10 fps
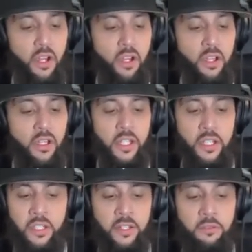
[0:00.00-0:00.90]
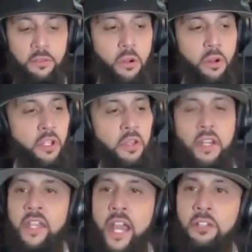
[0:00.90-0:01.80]
killing it in Florida, you got a
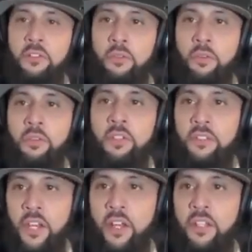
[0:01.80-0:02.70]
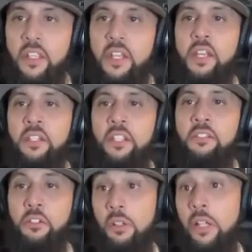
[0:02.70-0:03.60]
catcher who's a stud. These are your
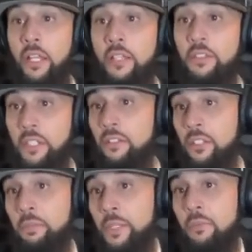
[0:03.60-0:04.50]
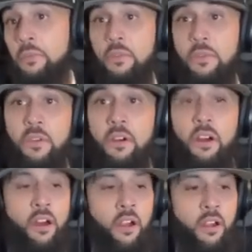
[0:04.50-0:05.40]
legacy. These people
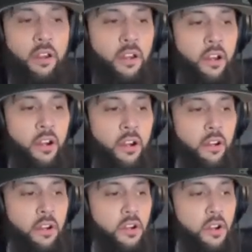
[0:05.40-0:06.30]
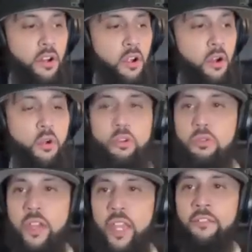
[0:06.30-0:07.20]
are who you
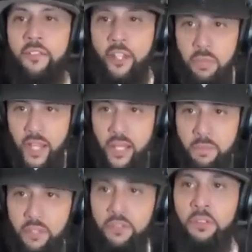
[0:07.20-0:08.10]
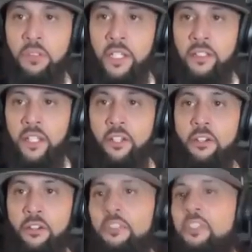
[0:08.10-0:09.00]
gave their black belt to. Like you're
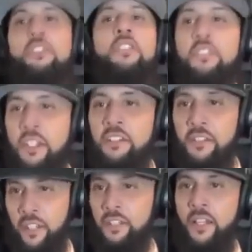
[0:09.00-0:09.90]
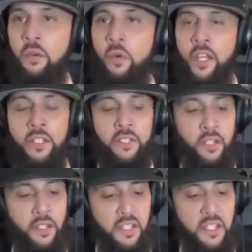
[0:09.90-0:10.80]
the sensei in that way, and they
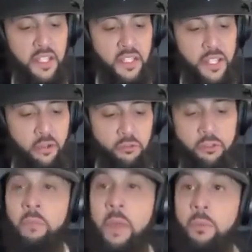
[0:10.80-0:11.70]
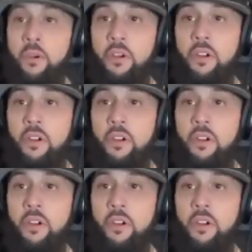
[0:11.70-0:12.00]
will remember